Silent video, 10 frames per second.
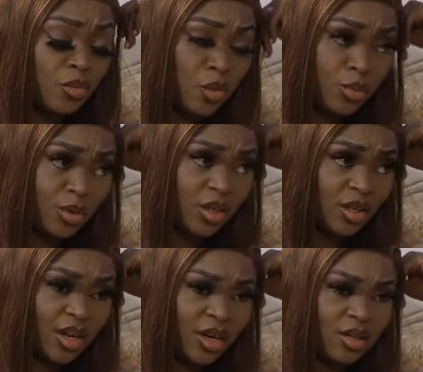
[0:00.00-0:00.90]

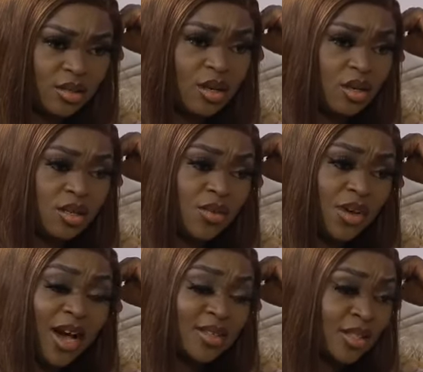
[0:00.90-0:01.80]
Ruby. If
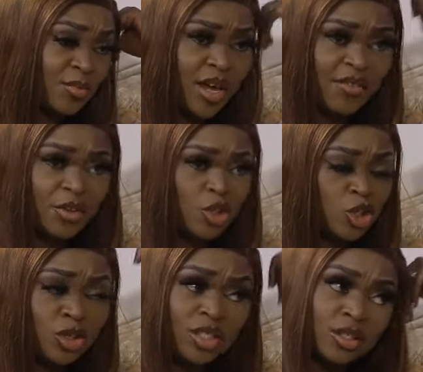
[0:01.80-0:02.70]
you ask me, I think
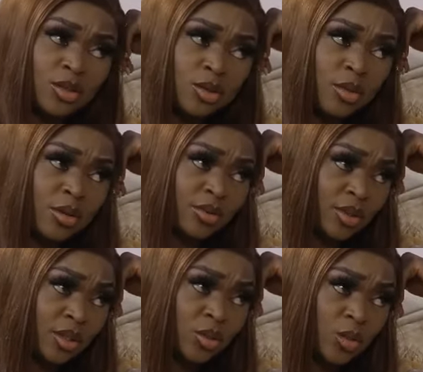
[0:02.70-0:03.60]
she should listen to your mom
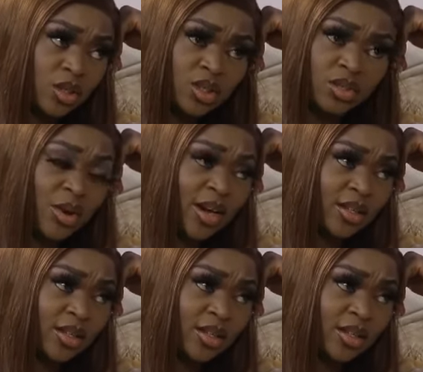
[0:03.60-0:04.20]
on this one. She's